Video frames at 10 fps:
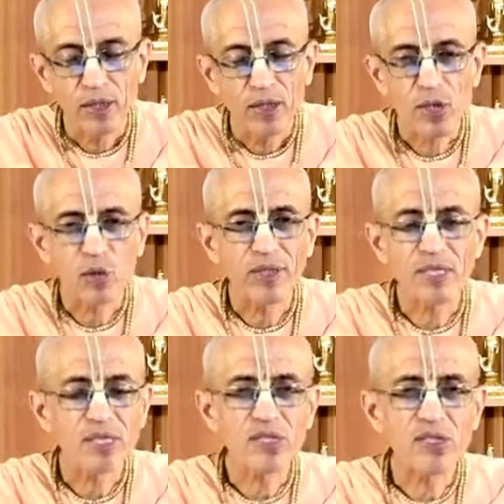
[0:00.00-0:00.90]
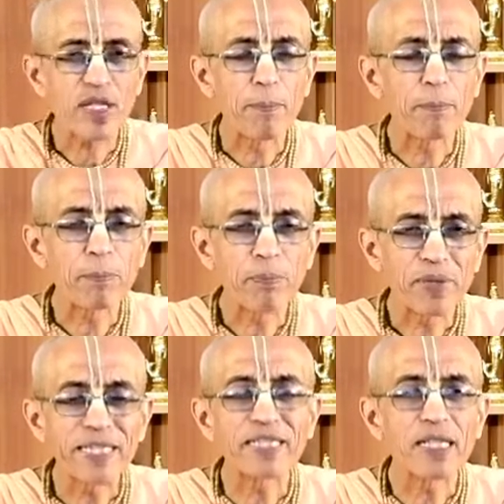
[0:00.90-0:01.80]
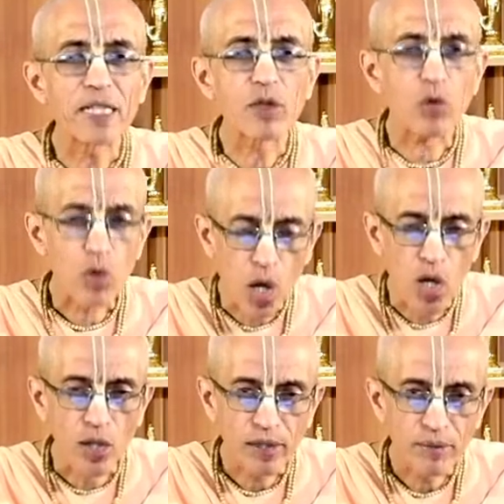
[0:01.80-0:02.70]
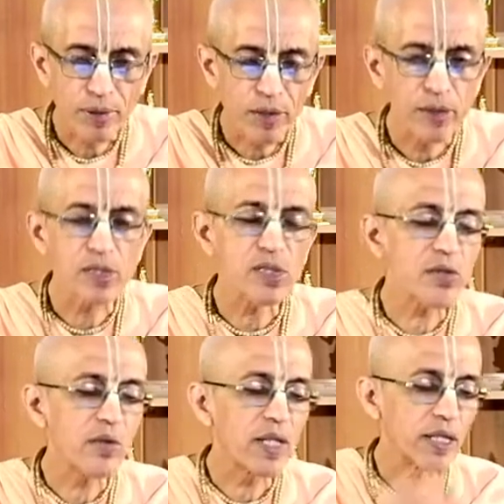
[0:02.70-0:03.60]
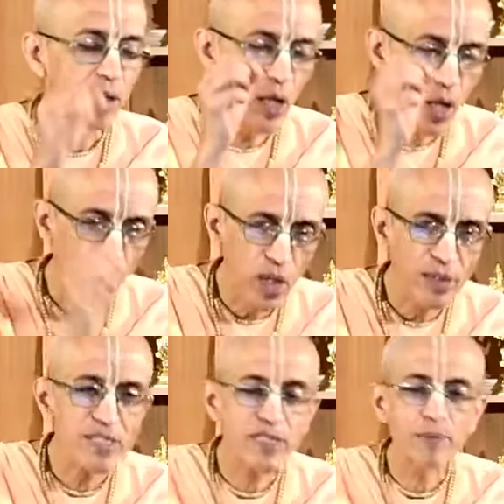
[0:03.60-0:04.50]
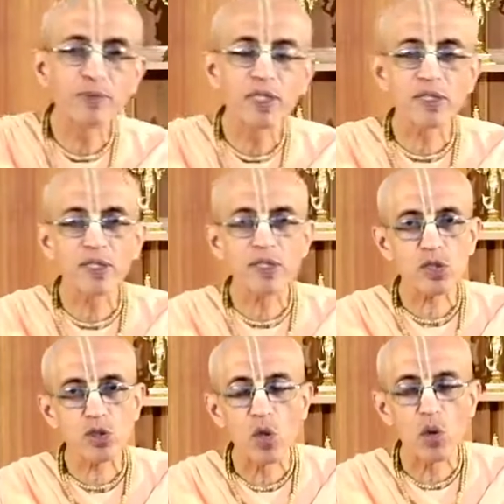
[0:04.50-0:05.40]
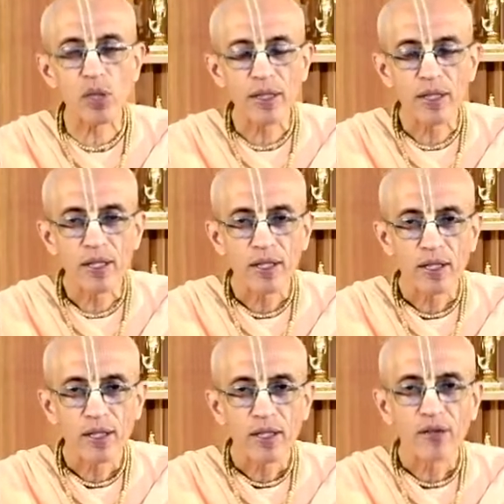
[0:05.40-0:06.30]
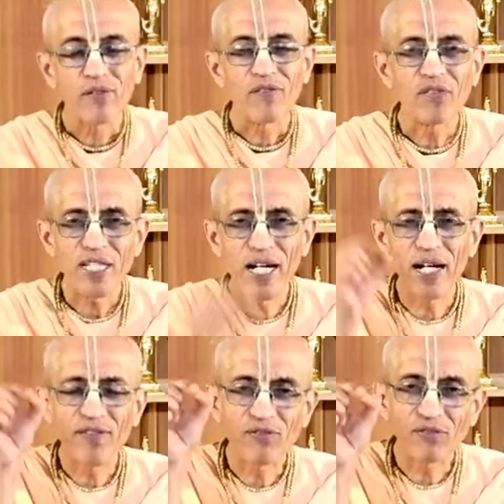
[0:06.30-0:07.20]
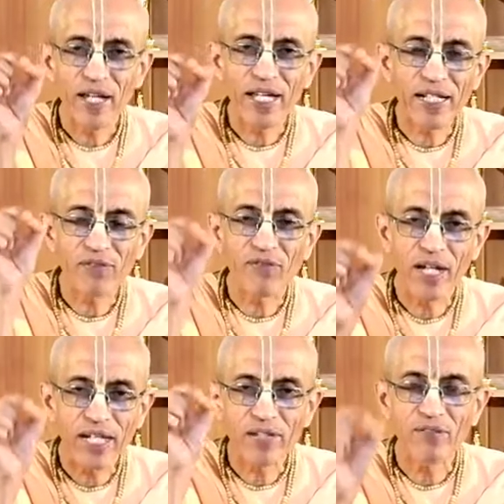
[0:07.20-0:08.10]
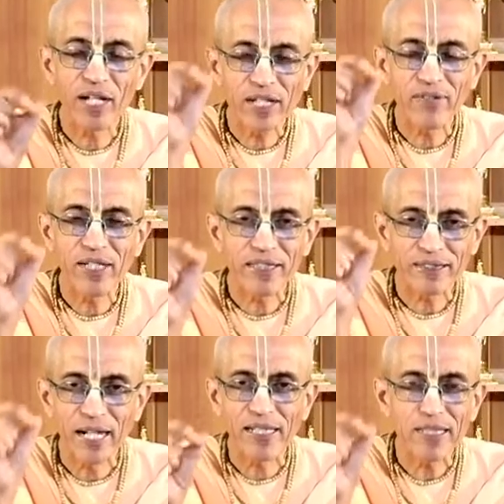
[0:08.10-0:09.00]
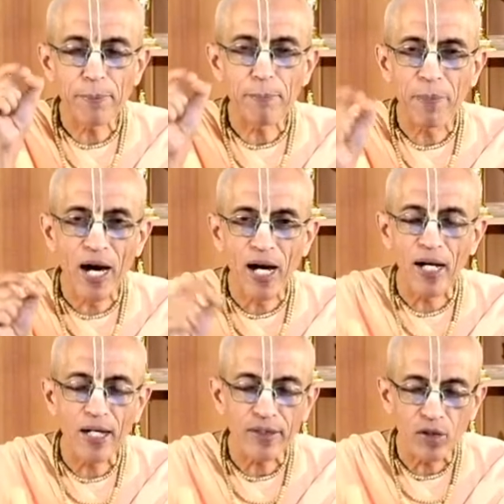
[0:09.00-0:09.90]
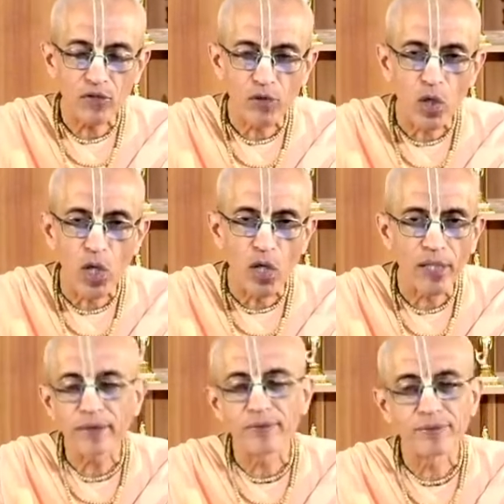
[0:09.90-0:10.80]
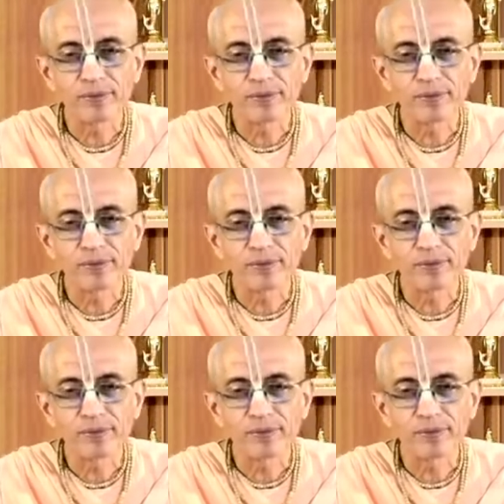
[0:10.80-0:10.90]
So this is complete completely wrong because in all the scriptures it is told we are very, very, very, very tiny part of God,